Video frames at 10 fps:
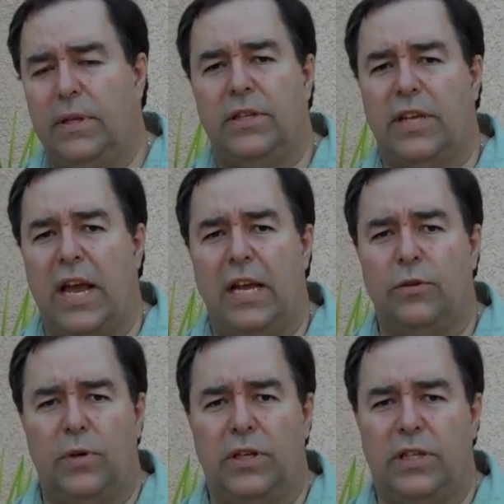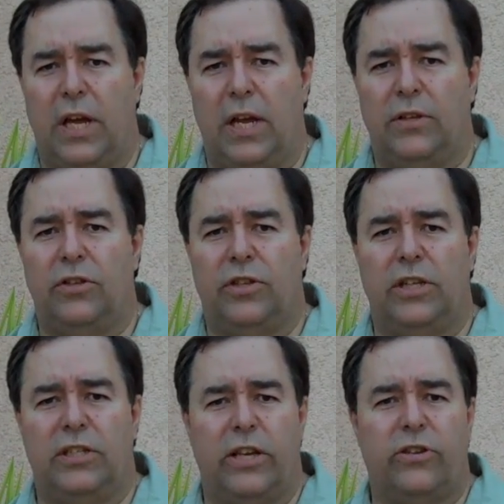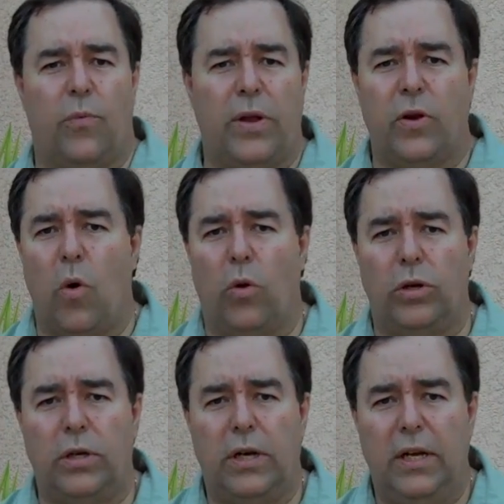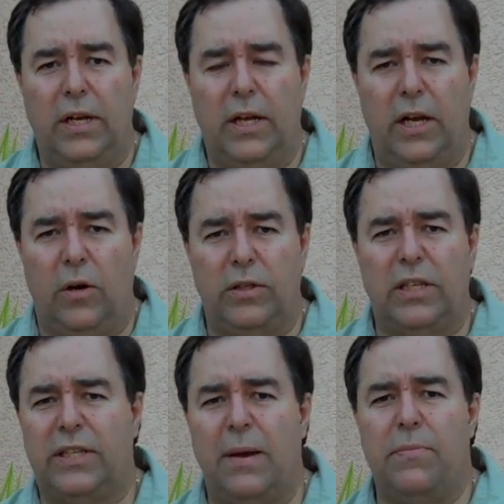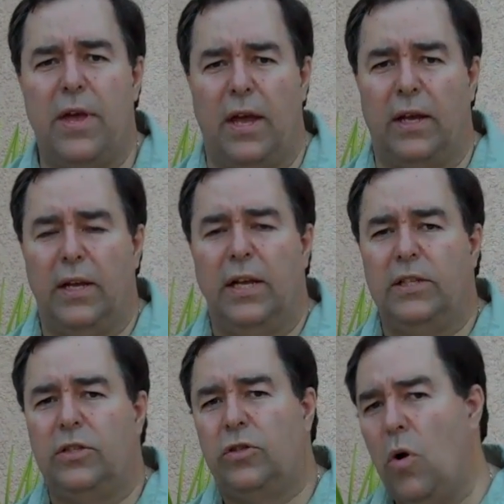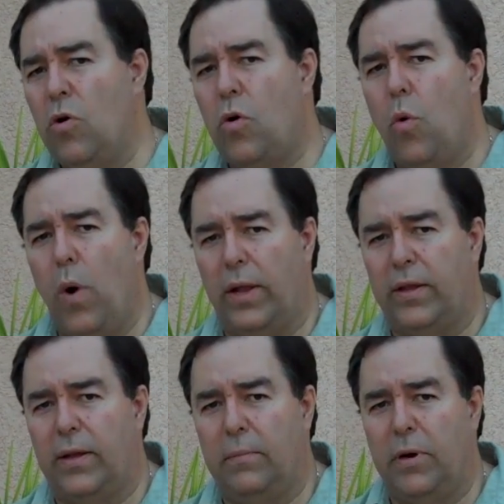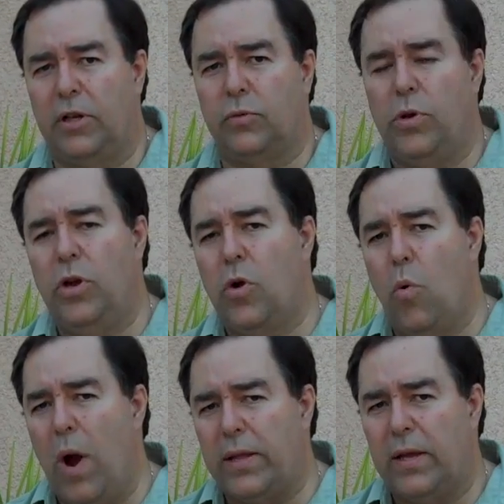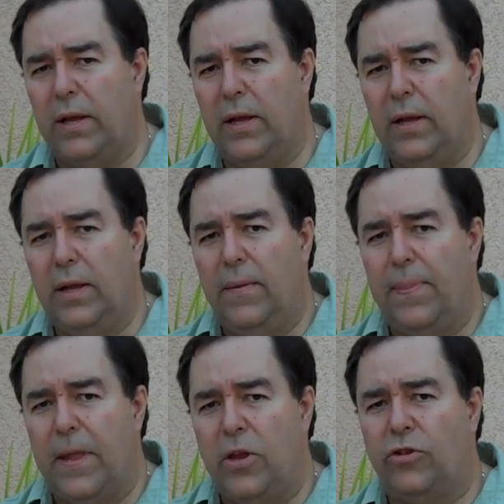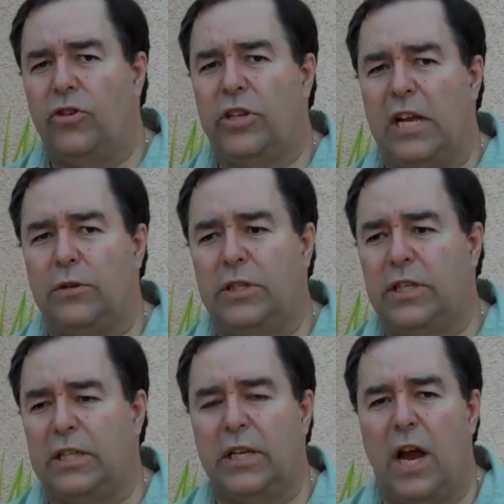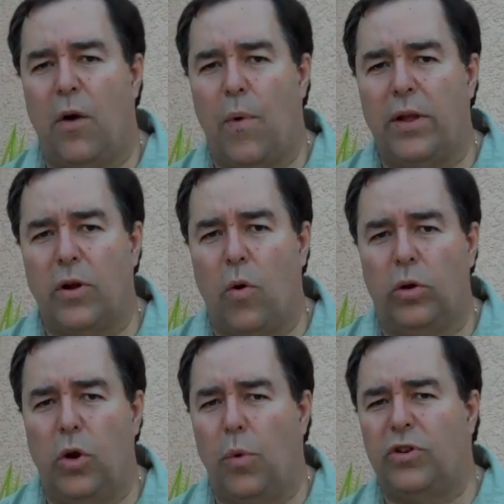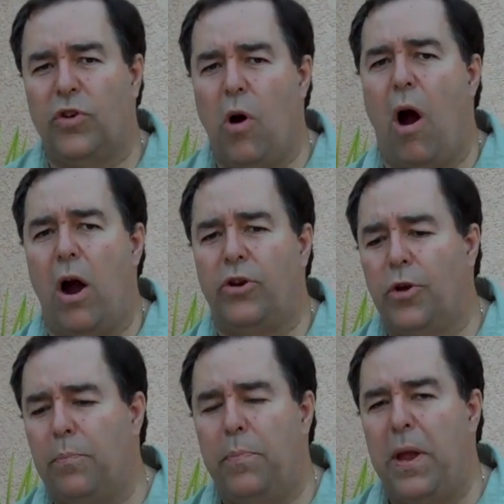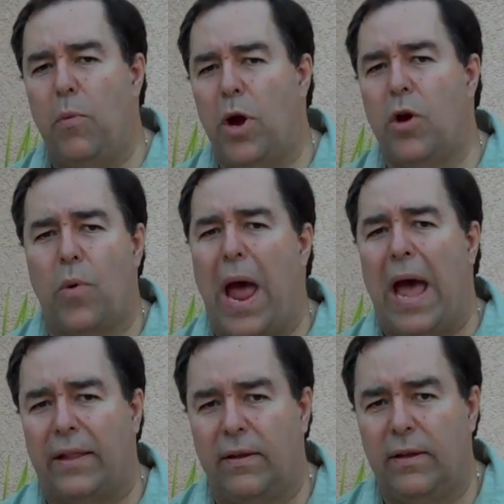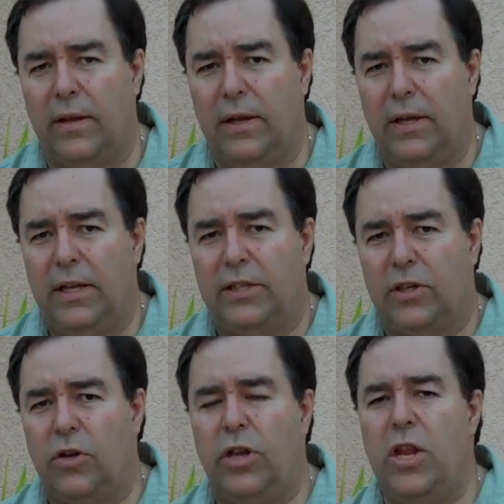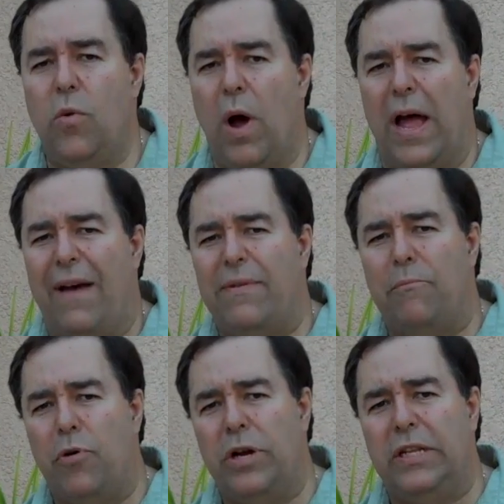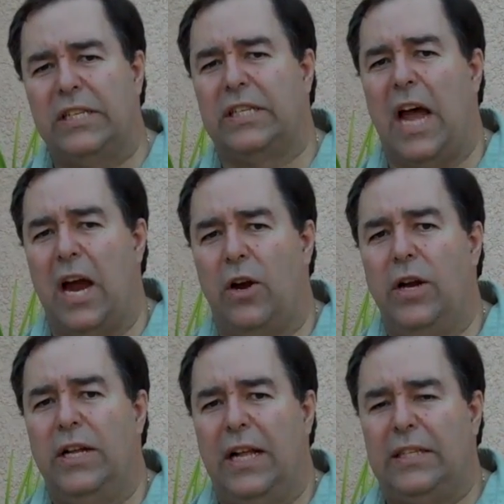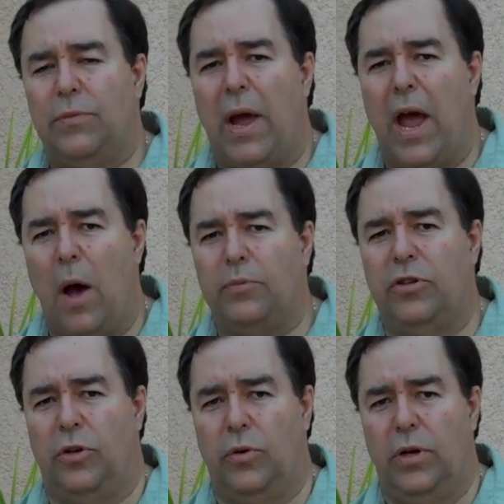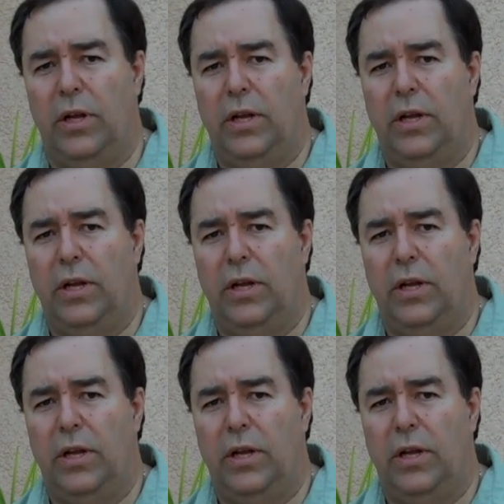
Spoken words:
sayings where it's saying success is just around the corner. You know, it's the same thing. It's don't quit, because when you quit, your success is just around the corner. You work so hard to be where you're at. Let's continue on. Have the burning desire. That's what helps you